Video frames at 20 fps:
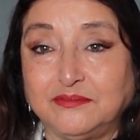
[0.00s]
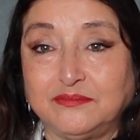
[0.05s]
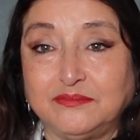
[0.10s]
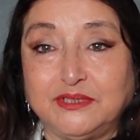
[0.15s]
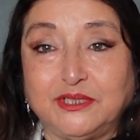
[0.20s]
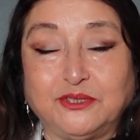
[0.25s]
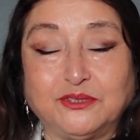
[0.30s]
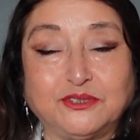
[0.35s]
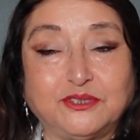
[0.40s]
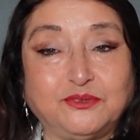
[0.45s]

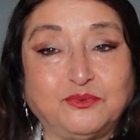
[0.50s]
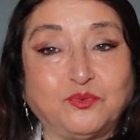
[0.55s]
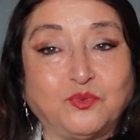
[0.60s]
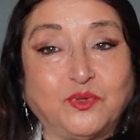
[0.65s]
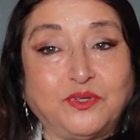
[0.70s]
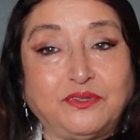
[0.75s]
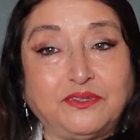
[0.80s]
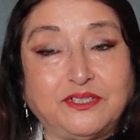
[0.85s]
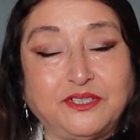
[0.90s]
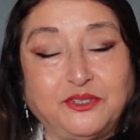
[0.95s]
Because if
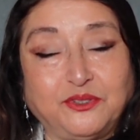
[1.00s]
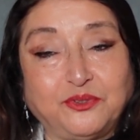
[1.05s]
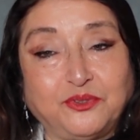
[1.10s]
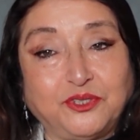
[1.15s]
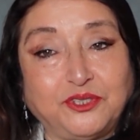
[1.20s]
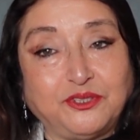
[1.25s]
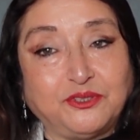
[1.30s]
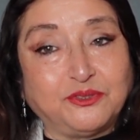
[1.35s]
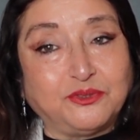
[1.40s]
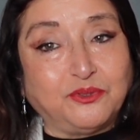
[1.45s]
one thing you
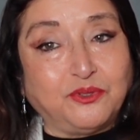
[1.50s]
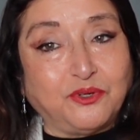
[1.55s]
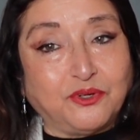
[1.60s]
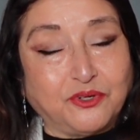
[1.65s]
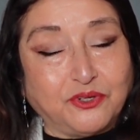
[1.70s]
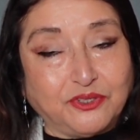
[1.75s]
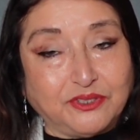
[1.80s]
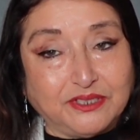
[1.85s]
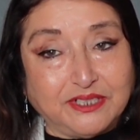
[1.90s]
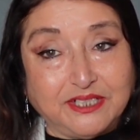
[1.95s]
need to
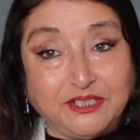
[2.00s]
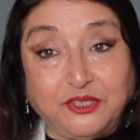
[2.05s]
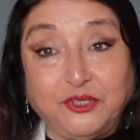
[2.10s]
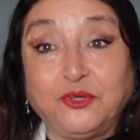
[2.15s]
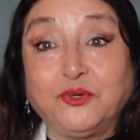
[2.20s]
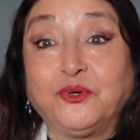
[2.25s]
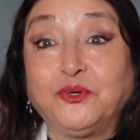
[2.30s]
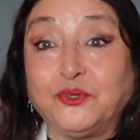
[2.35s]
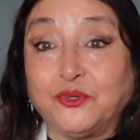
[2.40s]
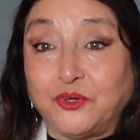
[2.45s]
learn, and
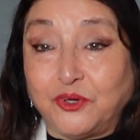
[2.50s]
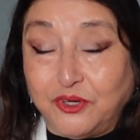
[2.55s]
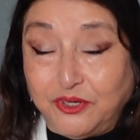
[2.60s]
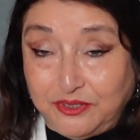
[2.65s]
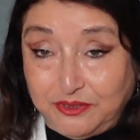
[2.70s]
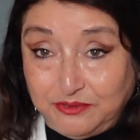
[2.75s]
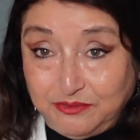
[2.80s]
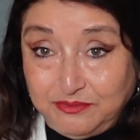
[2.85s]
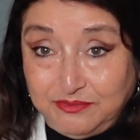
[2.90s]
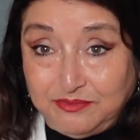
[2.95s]
you're going to
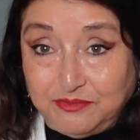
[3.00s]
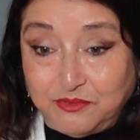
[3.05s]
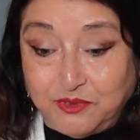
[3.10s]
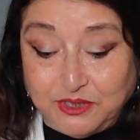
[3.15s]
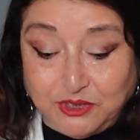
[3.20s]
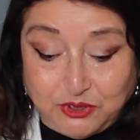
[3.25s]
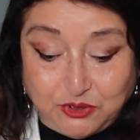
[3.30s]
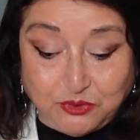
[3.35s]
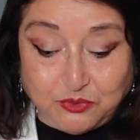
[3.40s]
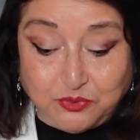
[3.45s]
learn
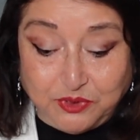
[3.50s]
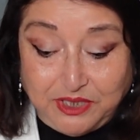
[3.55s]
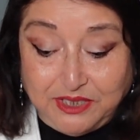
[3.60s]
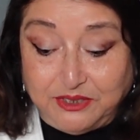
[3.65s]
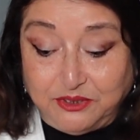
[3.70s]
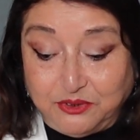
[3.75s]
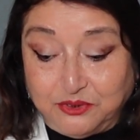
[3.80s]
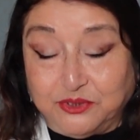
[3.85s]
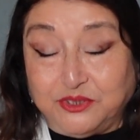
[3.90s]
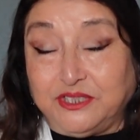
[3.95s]
once you really
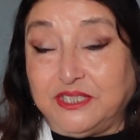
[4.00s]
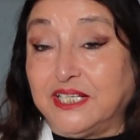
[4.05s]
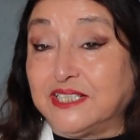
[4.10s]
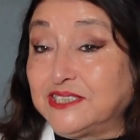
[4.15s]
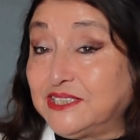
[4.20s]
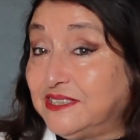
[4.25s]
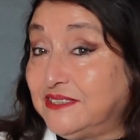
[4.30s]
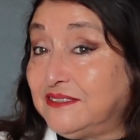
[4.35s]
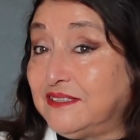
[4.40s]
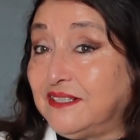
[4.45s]
do the
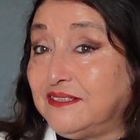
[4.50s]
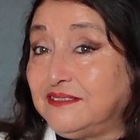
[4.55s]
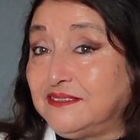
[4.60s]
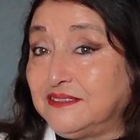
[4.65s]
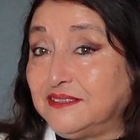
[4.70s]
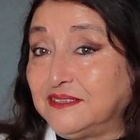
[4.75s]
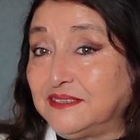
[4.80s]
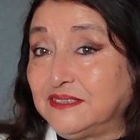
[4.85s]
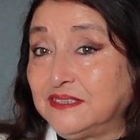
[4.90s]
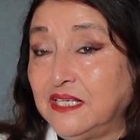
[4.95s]

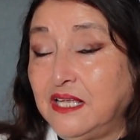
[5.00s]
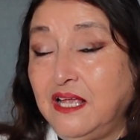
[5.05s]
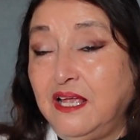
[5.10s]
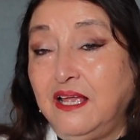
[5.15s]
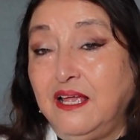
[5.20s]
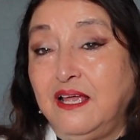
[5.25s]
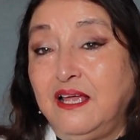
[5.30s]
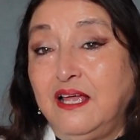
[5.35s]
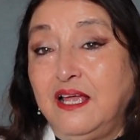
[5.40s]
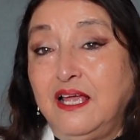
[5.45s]
exercises,
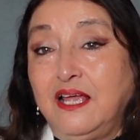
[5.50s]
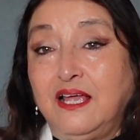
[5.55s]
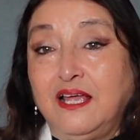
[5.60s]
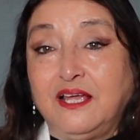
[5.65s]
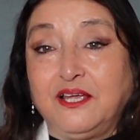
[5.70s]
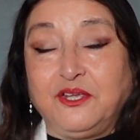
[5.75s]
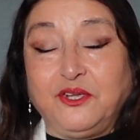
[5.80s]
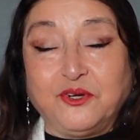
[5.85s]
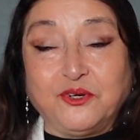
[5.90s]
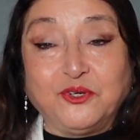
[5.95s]
you're